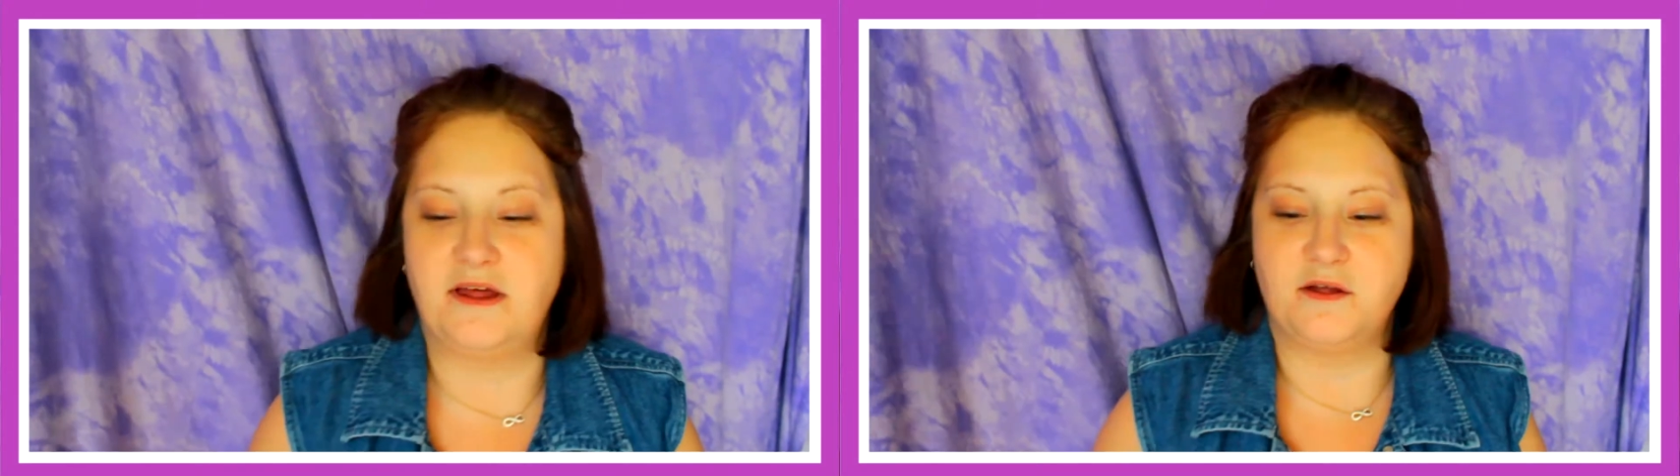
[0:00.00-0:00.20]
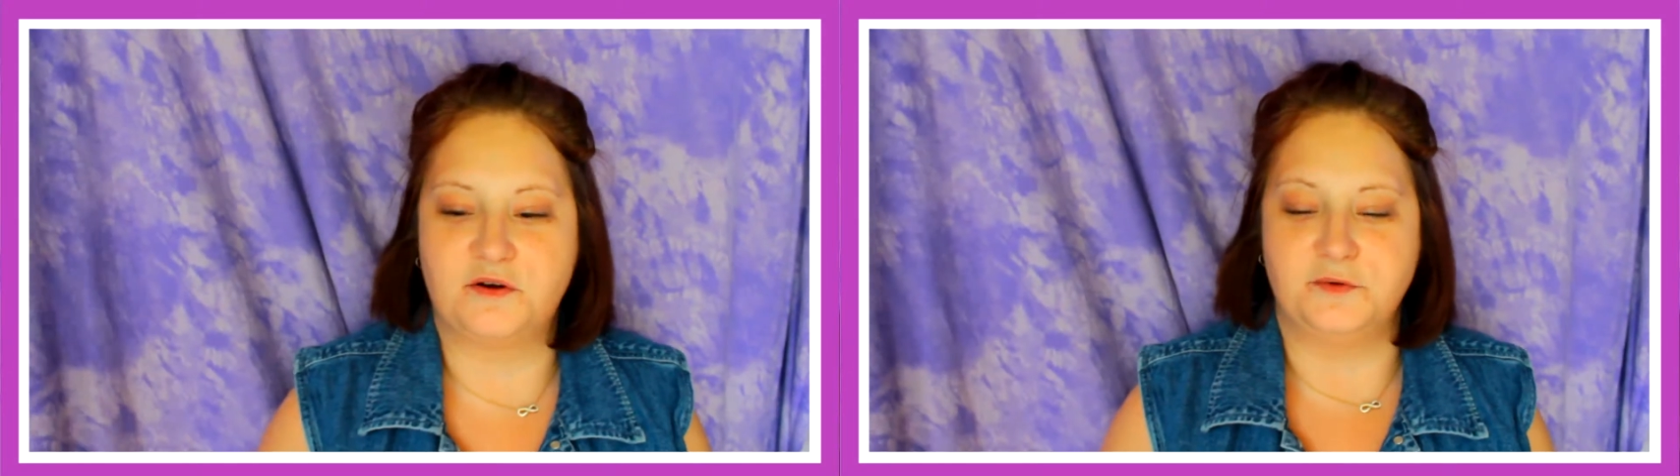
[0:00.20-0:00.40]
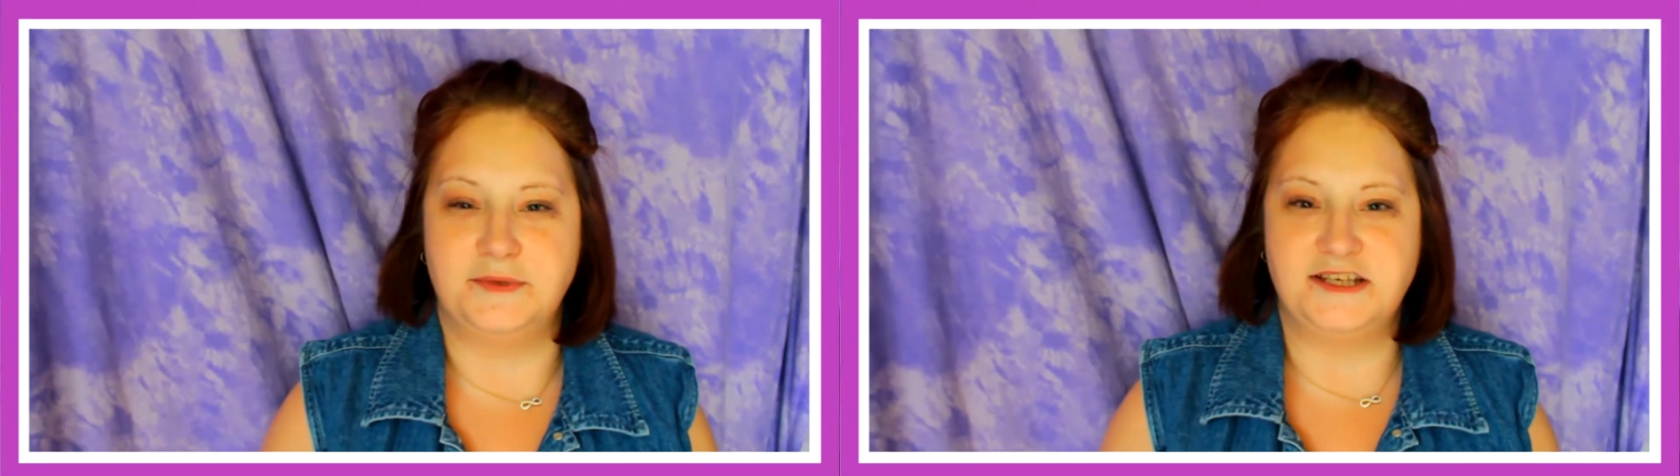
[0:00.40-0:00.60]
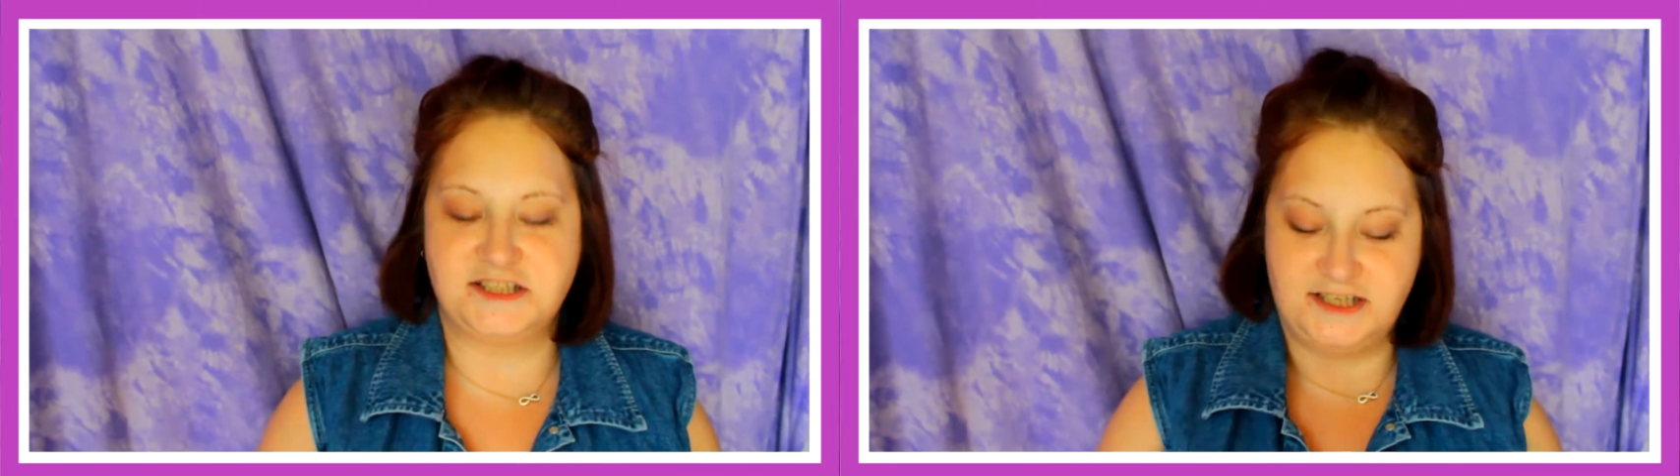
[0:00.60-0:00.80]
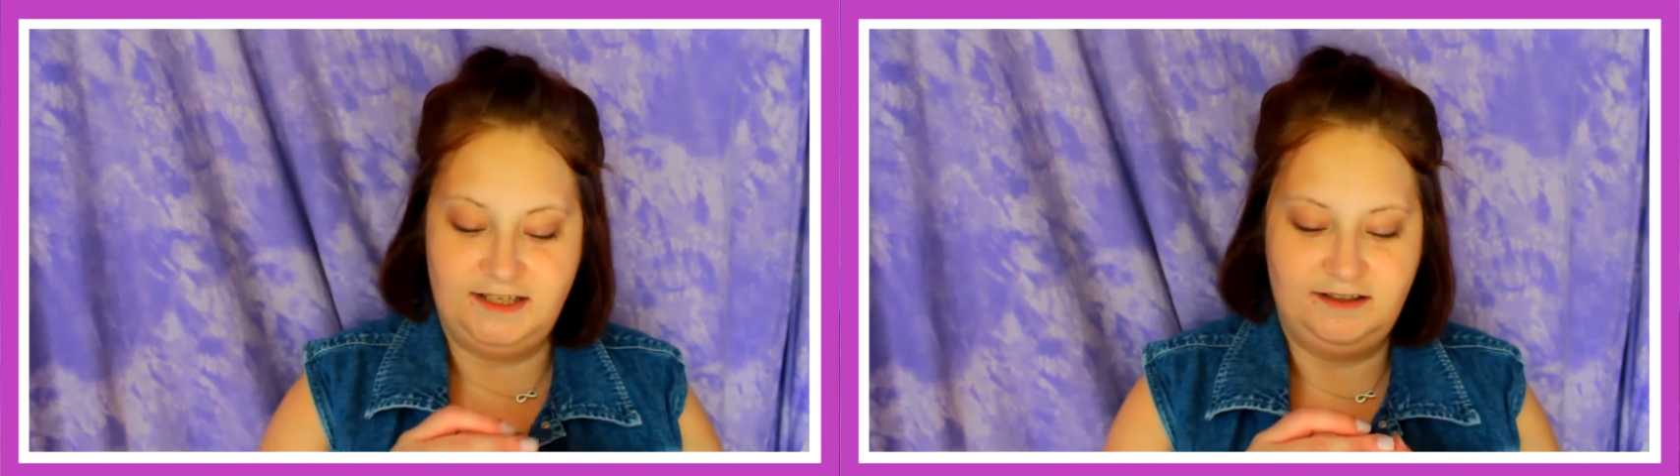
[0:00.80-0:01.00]
my local
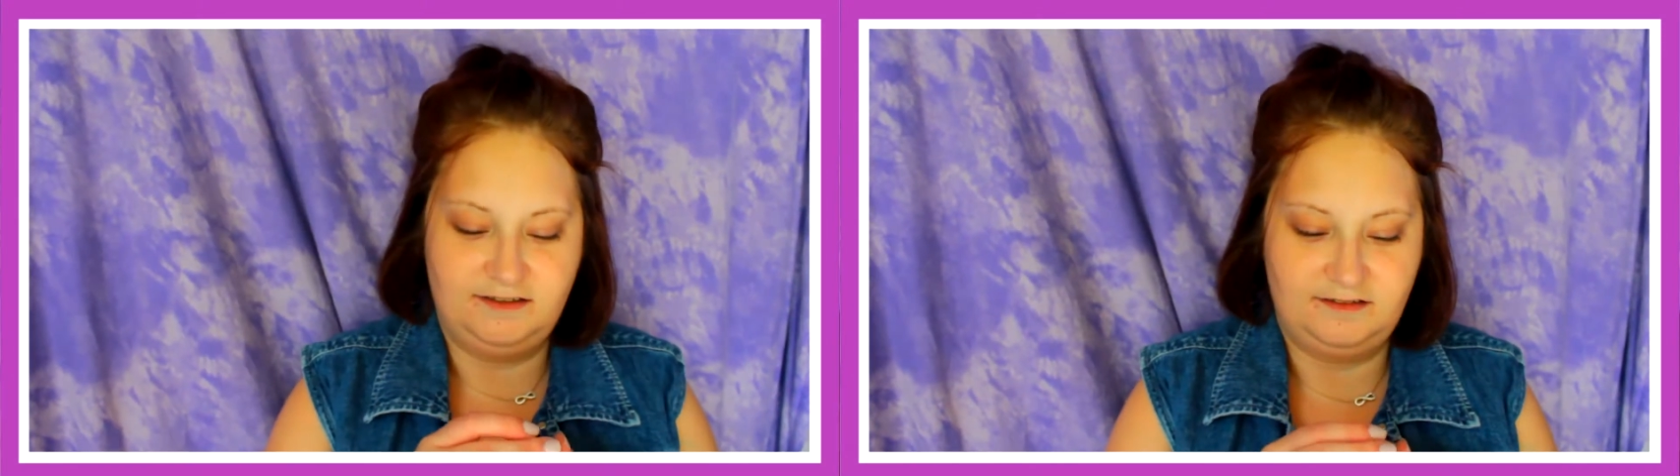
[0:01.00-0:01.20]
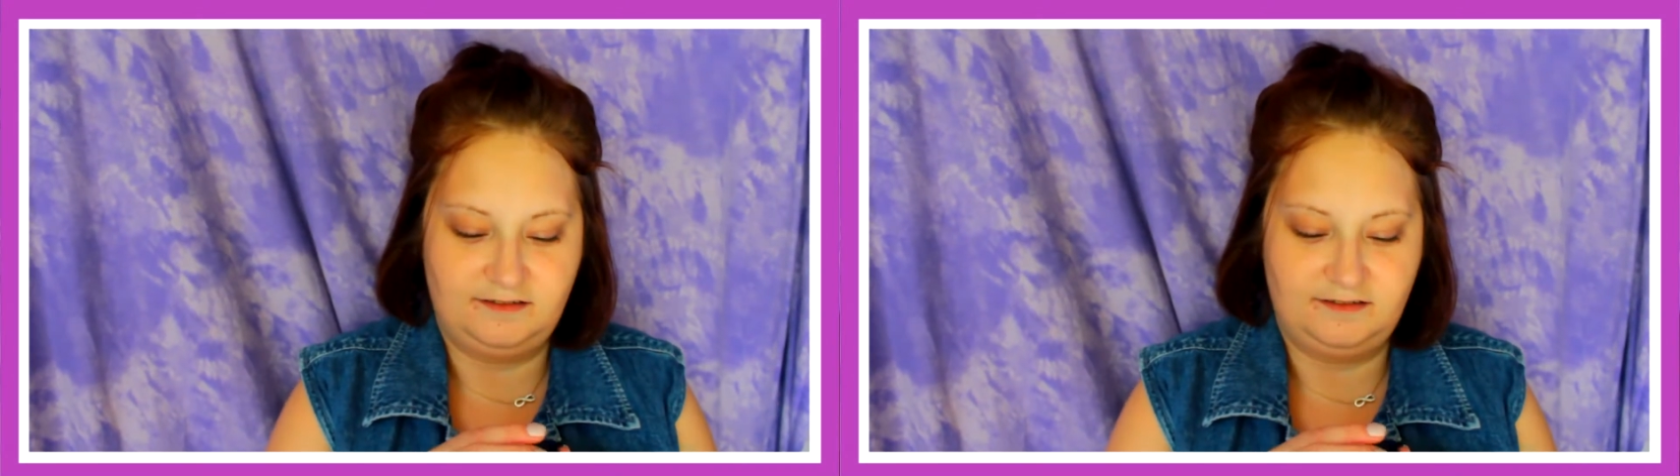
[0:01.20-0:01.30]
mission.